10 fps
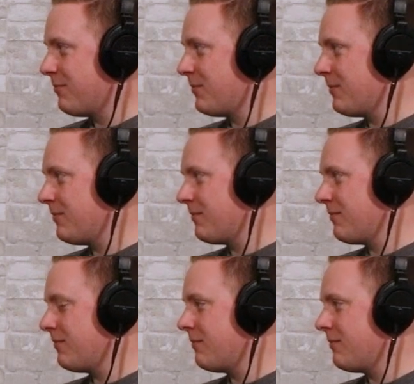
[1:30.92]

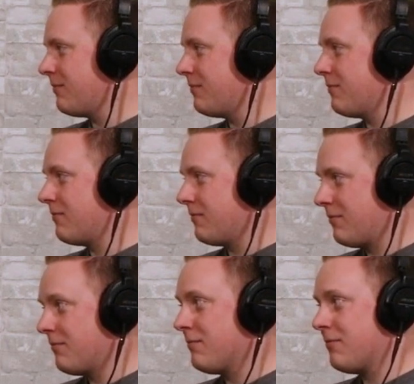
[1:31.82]

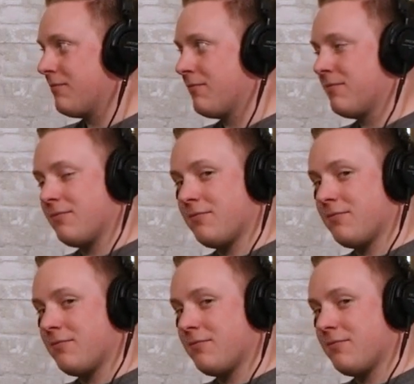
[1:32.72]
No words are spoken by the person on screen.